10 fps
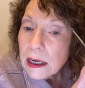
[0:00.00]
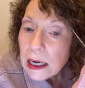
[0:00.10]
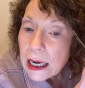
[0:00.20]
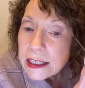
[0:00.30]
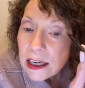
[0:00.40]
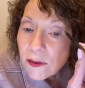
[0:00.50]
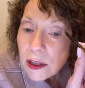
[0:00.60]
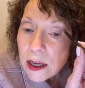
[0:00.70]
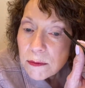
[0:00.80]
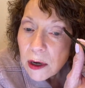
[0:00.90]
I
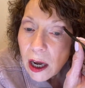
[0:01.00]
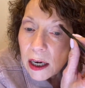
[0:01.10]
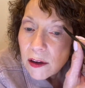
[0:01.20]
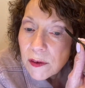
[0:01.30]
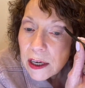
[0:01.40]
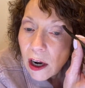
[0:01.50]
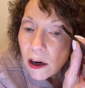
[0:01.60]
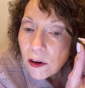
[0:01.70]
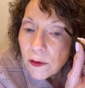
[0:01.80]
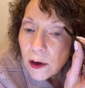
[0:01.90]
definitely am not a
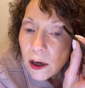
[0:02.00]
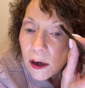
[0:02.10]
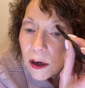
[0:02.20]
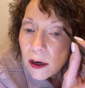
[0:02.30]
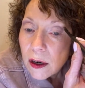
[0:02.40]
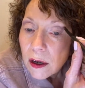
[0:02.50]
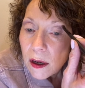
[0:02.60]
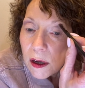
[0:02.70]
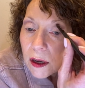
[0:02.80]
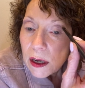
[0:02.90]
videographer.
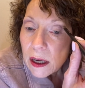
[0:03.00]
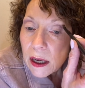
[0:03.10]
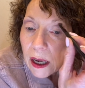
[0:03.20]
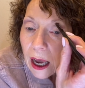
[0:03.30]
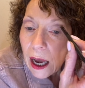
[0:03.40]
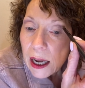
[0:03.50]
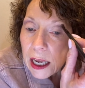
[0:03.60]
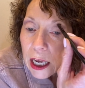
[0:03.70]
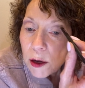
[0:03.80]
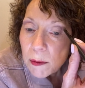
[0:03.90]
I
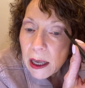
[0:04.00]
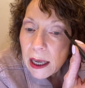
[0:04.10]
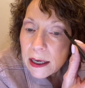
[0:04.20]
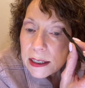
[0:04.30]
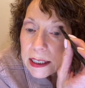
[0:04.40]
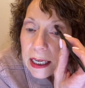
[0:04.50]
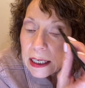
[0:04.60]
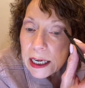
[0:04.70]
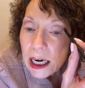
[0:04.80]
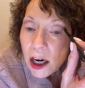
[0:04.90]
am a
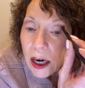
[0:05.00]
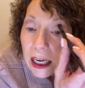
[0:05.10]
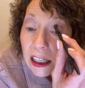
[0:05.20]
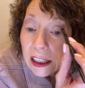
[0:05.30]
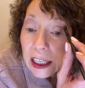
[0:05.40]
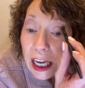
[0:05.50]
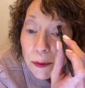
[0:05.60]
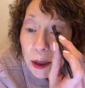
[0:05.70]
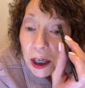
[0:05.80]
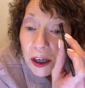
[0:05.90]
skincare and
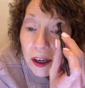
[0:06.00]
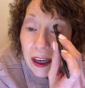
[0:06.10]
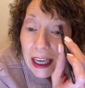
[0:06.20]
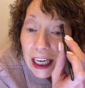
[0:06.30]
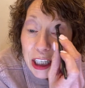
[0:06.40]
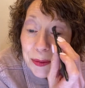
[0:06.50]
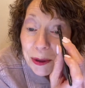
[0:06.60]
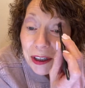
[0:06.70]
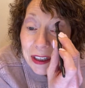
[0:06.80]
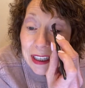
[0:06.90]
glamour
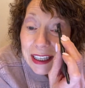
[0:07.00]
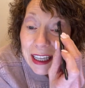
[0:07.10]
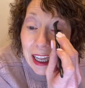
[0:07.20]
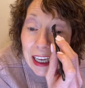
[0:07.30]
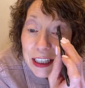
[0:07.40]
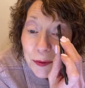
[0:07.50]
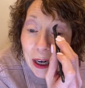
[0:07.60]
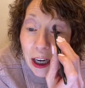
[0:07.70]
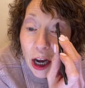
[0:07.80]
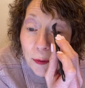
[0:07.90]
expert. That's what
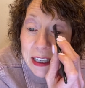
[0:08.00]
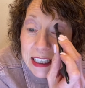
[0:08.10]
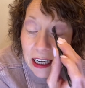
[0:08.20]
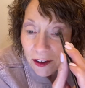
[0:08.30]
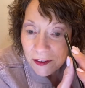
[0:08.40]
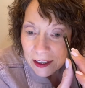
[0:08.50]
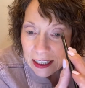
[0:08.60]
I call myself.